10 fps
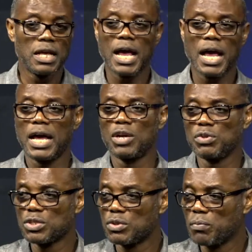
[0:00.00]
And we
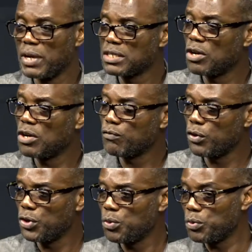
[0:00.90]
just want to bless God for
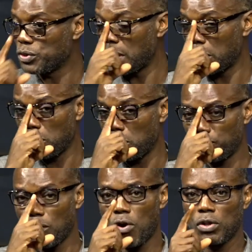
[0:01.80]
you. We thank God for
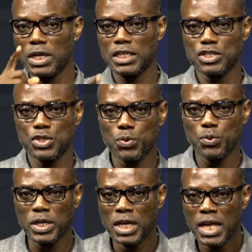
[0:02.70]
all that he's doing
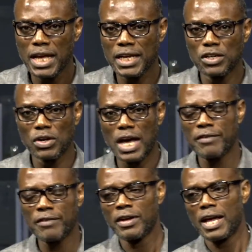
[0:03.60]
in your life
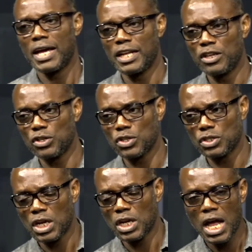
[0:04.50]
and in your church.
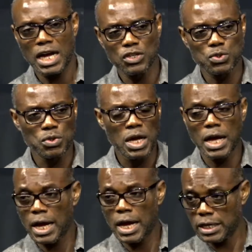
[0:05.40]

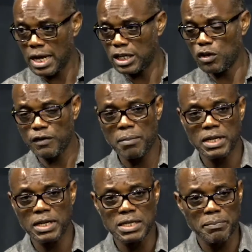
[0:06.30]
And in your
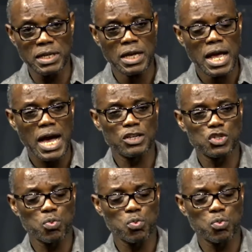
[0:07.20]
families, I mean. I just